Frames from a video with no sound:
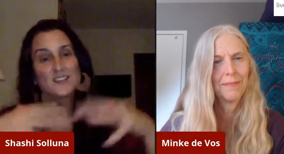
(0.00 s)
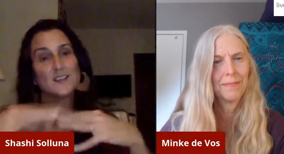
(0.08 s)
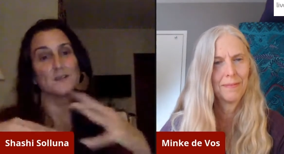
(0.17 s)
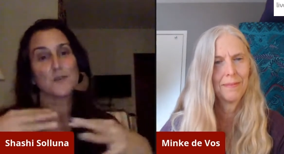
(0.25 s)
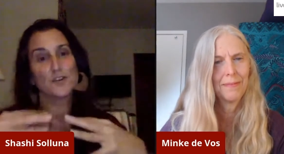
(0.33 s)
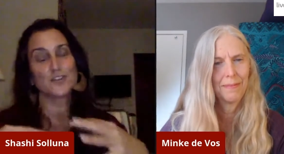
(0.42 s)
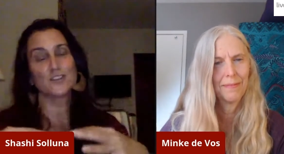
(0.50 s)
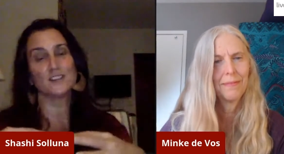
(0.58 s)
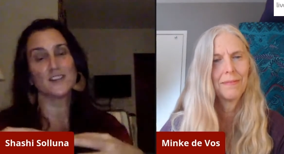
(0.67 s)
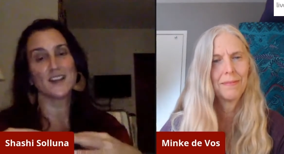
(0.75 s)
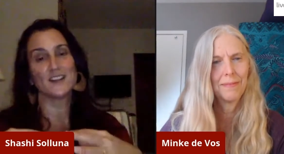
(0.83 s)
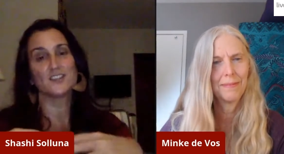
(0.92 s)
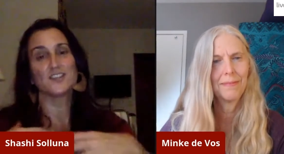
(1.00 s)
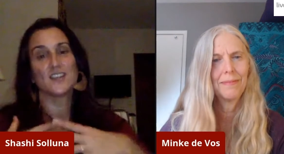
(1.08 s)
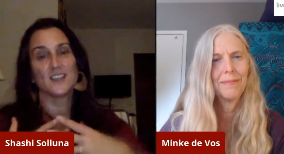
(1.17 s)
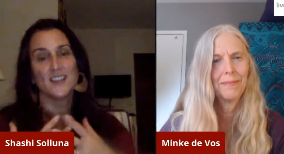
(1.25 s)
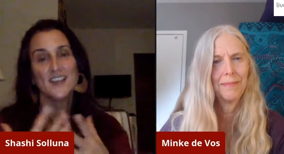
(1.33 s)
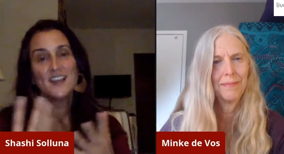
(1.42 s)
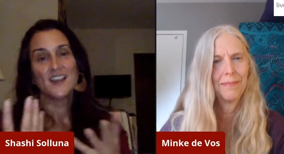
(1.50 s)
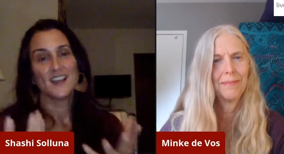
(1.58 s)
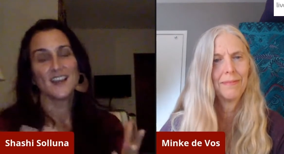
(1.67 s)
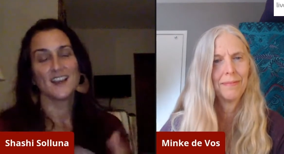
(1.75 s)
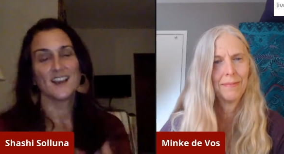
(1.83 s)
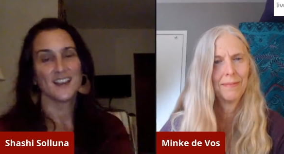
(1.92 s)
Speaker 1: to the emotional energy
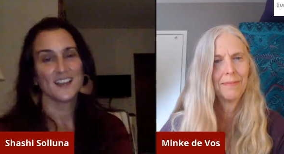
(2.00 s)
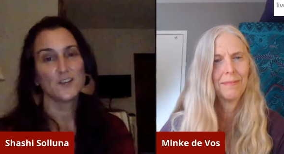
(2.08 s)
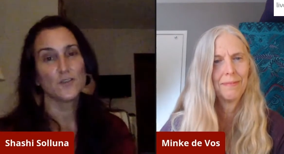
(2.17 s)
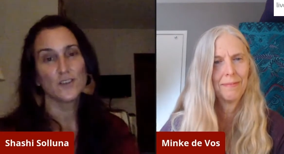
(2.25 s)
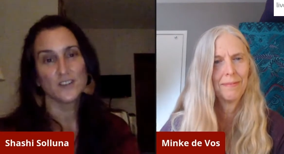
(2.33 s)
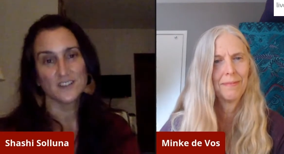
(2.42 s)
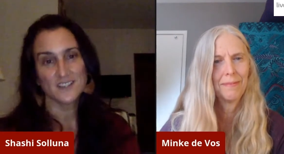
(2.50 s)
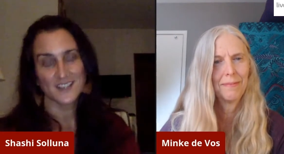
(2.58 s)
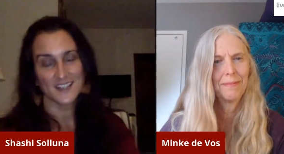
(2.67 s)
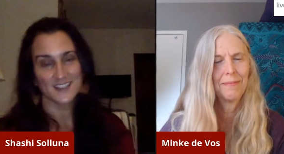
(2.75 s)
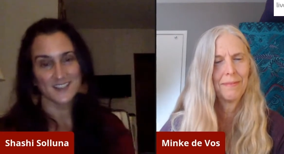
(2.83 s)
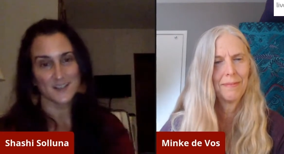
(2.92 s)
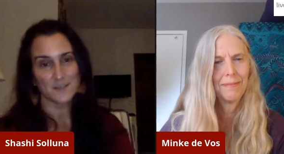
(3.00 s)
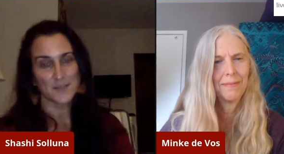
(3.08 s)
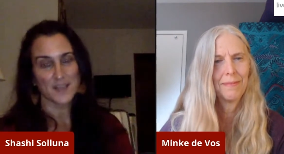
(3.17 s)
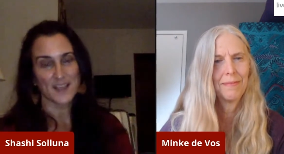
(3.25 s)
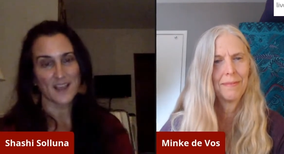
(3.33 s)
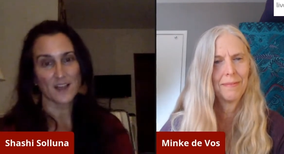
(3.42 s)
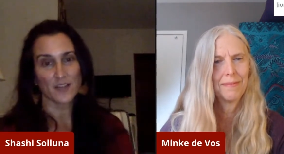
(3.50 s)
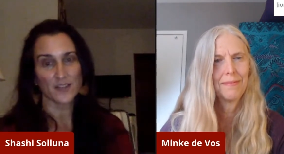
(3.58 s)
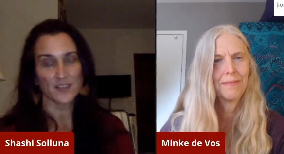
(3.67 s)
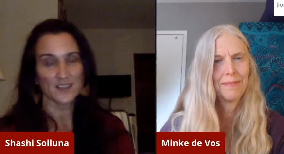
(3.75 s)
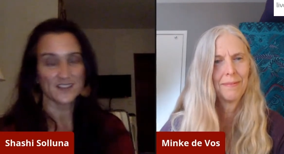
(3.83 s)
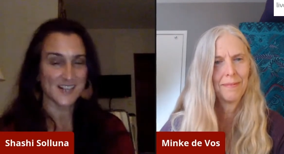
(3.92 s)
uh, in order to to make a
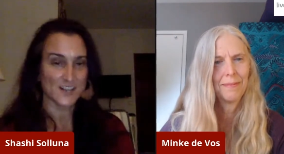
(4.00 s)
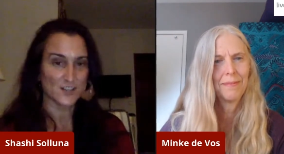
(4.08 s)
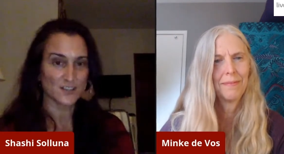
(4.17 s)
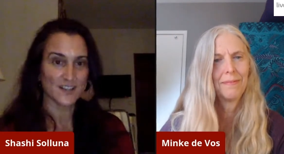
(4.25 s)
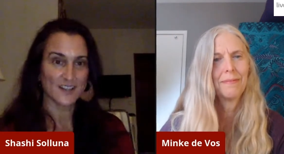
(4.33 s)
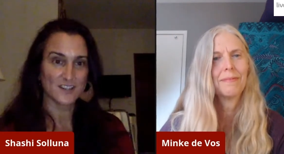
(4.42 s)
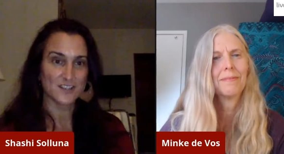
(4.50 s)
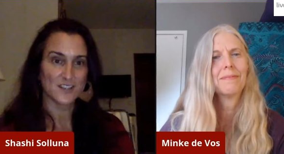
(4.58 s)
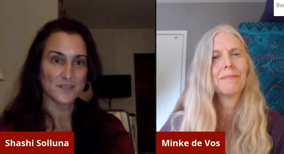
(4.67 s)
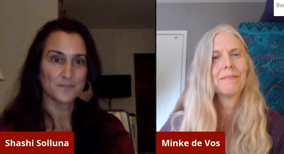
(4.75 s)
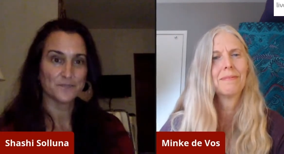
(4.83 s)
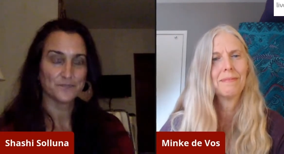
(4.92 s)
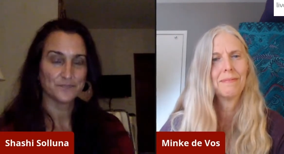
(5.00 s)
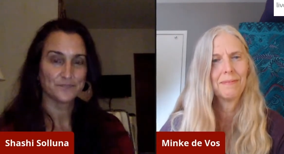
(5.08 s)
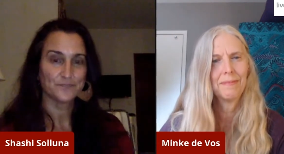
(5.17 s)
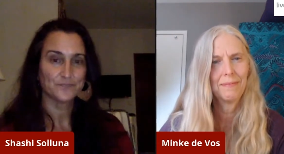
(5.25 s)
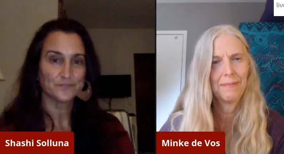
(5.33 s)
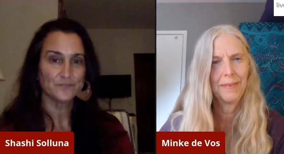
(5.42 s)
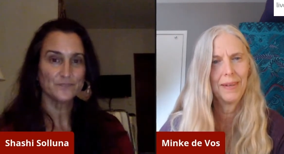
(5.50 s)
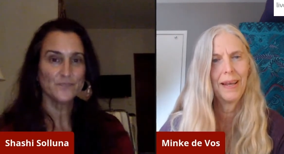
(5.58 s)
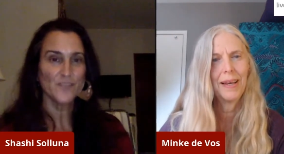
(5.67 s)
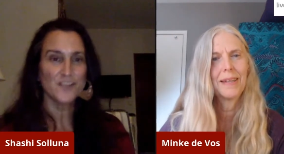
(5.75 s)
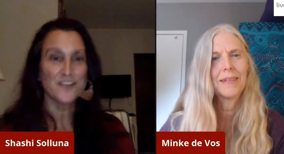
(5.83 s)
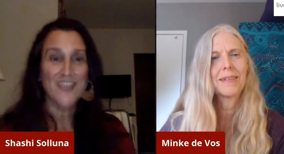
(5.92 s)
healthy sexual energy
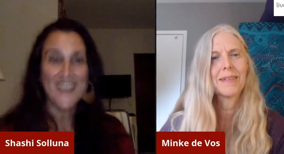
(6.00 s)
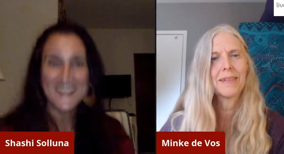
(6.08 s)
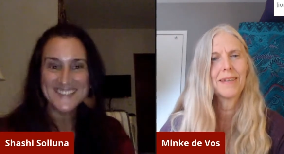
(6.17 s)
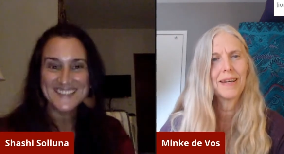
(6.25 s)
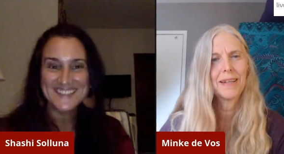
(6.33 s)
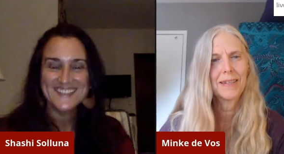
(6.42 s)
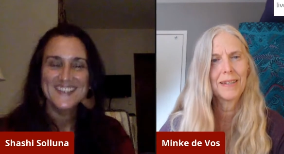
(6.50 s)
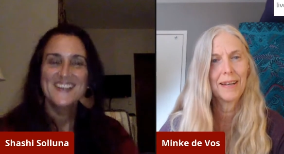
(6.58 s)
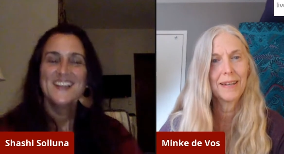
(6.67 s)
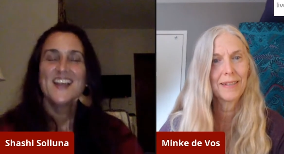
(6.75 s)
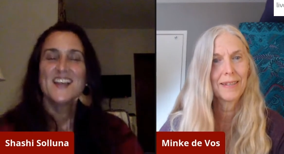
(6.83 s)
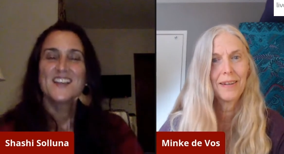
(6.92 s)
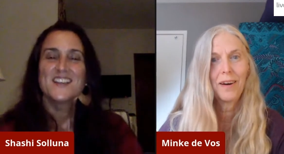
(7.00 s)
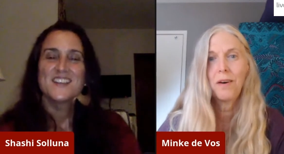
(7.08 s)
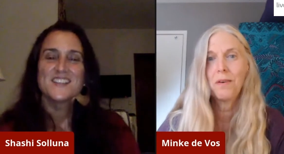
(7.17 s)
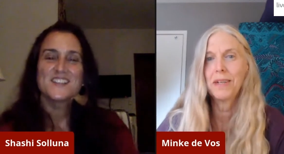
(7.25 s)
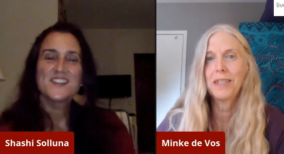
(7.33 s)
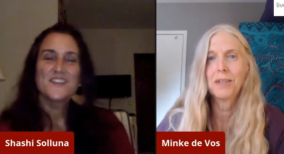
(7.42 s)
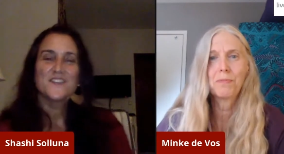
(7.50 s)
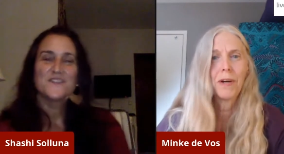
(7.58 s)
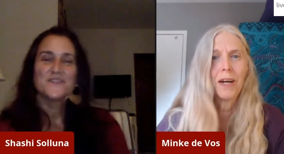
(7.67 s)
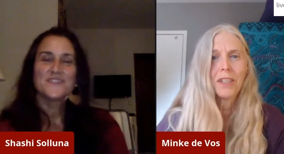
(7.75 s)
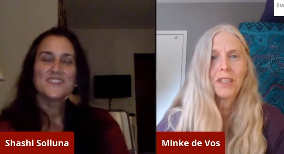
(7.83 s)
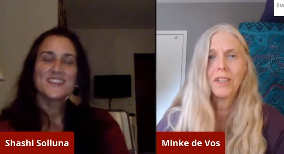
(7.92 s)
Speaker 2: Yes, yes, yes. Oh, and
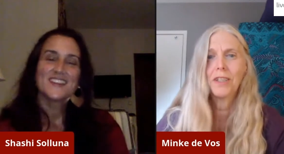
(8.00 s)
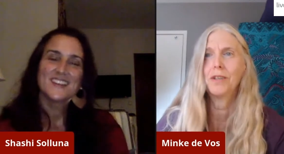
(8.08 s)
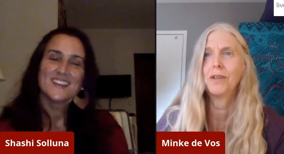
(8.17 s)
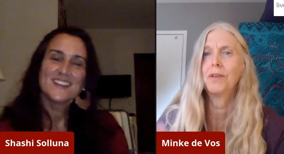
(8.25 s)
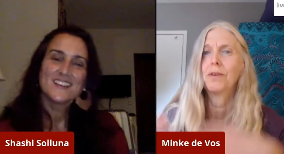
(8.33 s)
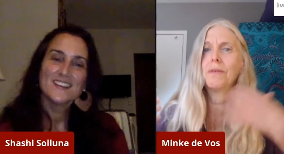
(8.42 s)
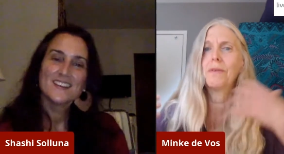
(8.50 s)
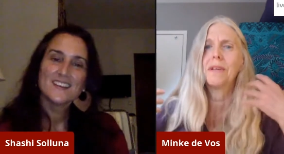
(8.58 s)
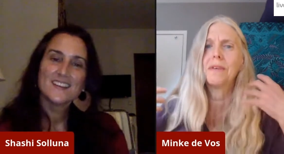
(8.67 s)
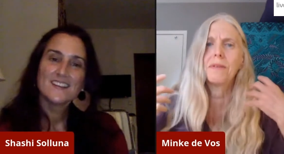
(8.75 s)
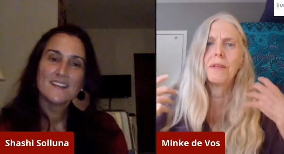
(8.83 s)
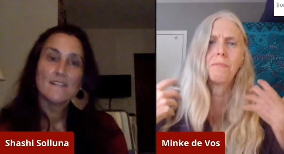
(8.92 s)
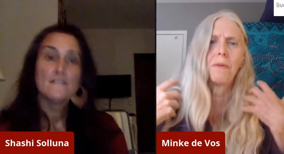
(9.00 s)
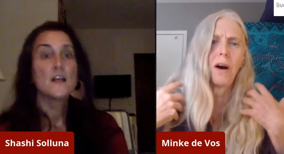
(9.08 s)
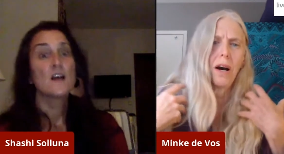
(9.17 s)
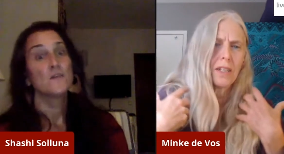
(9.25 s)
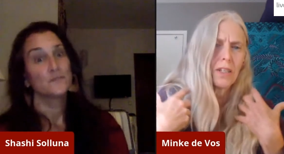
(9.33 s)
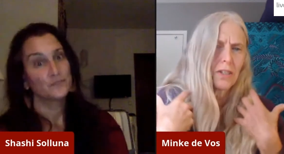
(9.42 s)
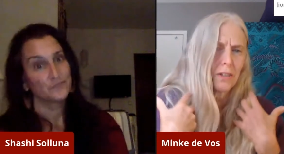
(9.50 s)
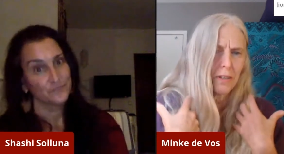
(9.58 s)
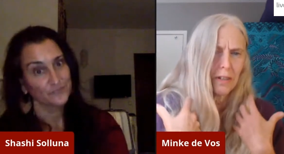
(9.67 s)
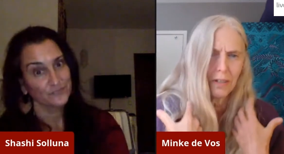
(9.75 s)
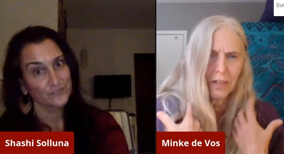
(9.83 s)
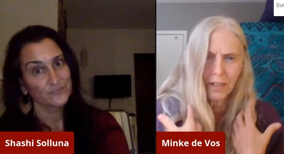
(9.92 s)
depression, you know, with the, with the
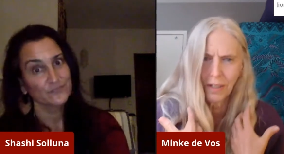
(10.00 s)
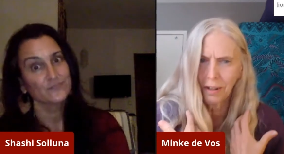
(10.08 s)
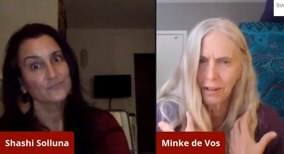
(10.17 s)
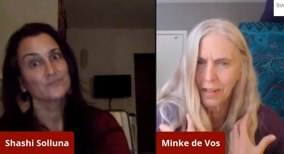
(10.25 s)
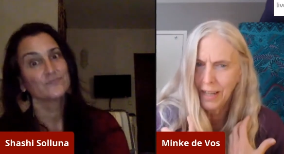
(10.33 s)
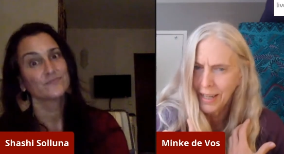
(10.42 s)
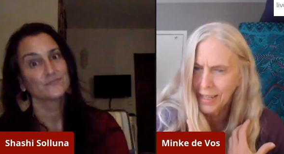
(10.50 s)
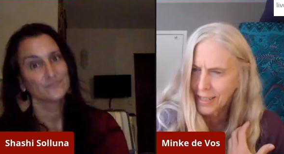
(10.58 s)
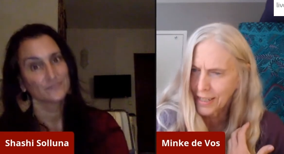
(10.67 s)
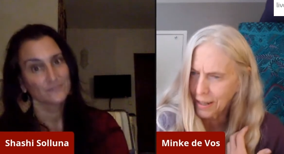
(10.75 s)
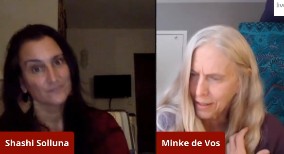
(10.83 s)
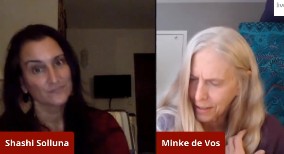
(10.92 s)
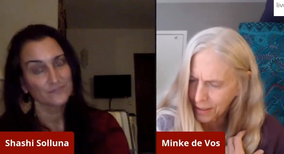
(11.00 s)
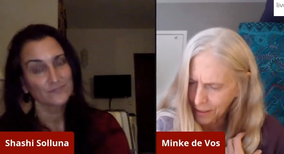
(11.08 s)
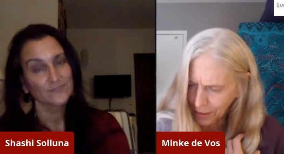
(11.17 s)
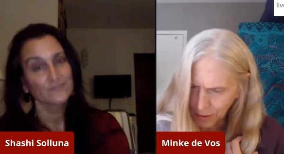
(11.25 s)
posture, you're just all sunken and